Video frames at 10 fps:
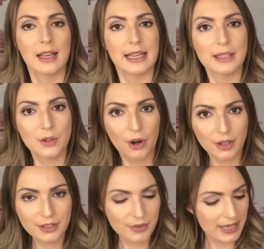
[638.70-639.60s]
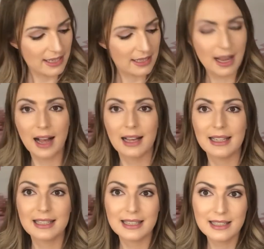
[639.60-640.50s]
In contrast,
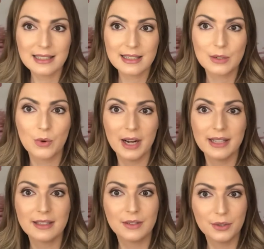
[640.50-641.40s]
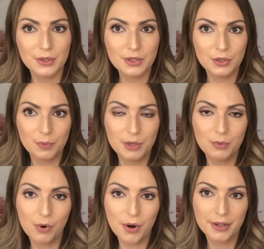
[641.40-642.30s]
it is quite good to be
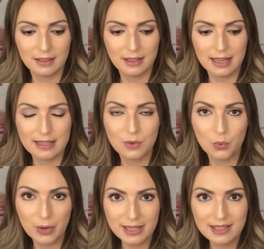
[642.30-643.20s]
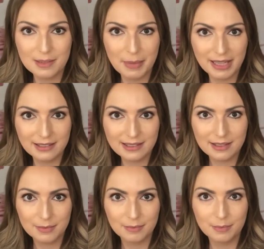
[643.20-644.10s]
worn as a waist
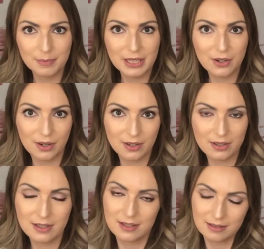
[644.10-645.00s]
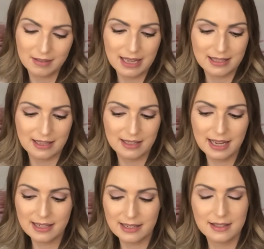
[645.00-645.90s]
belt because, as I
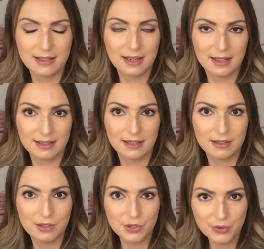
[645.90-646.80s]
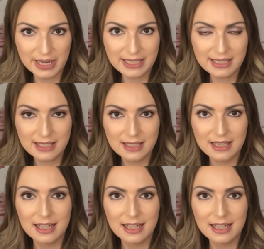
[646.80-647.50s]
said, it's cut straight